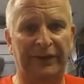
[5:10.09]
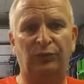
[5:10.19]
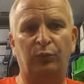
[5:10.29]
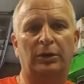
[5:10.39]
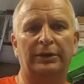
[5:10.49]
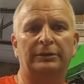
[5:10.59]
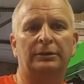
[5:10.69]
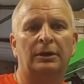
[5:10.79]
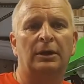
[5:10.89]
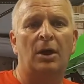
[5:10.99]
one,
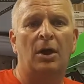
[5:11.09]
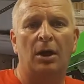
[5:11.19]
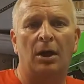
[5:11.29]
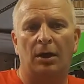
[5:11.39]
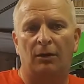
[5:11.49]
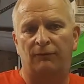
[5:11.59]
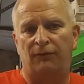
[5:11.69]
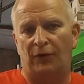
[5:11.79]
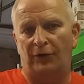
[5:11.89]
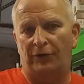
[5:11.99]

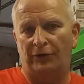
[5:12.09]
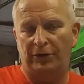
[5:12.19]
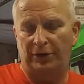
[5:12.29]
for